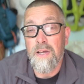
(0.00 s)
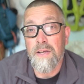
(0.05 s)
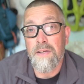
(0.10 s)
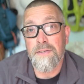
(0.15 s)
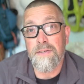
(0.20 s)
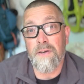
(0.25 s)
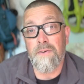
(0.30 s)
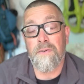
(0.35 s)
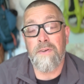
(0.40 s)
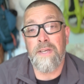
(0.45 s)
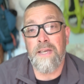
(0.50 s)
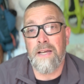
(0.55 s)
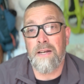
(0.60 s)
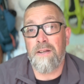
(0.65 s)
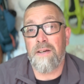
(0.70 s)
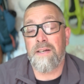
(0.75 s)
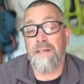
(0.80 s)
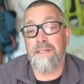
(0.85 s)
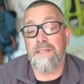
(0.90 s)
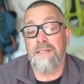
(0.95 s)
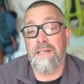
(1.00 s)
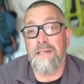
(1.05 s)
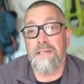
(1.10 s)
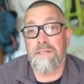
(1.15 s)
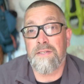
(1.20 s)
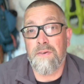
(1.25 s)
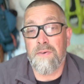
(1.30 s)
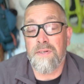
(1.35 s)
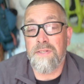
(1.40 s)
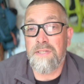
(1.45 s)
So yeah, like I say,
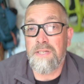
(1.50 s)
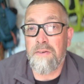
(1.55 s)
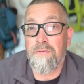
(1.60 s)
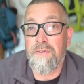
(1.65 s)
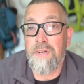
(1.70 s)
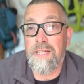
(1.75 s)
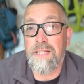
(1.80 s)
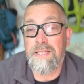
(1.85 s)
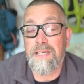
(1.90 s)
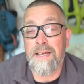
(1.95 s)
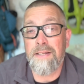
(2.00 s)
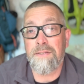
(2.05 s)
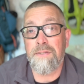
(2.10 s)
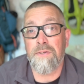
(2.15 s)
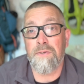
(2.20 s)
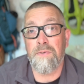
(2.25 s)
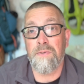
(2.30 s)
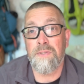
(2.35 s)
so I generally tend to